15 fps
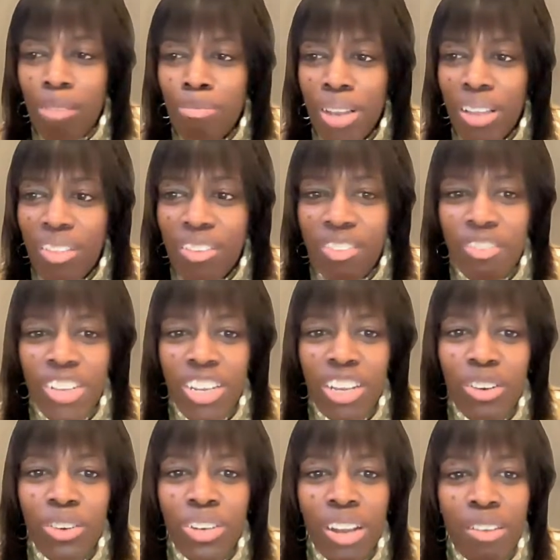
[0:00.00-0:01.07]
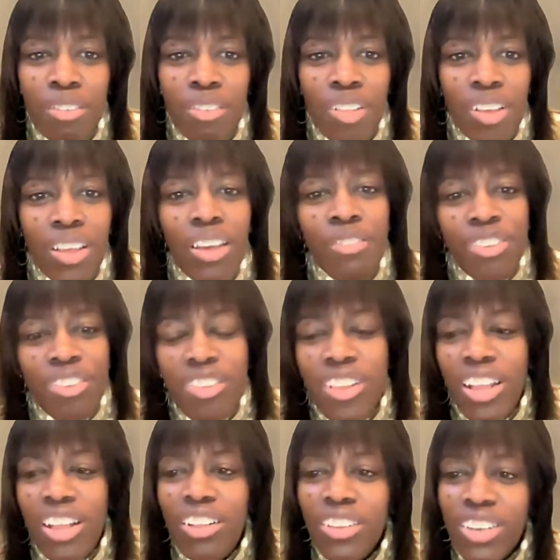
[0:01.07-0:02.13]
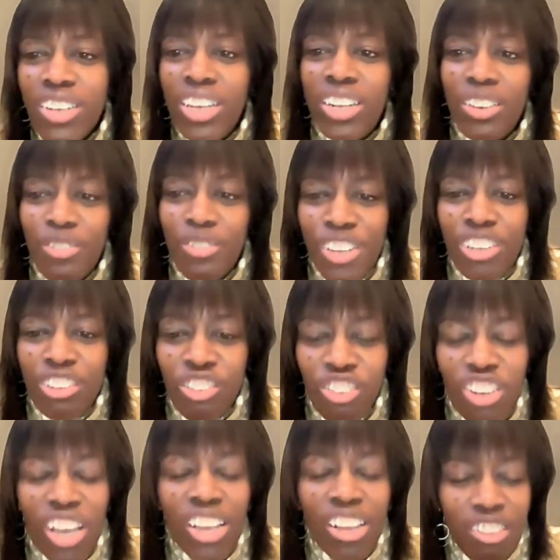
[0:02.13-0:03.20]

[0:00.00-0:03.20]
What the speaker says: I play this video, and I was like, if a snail can eat a fish,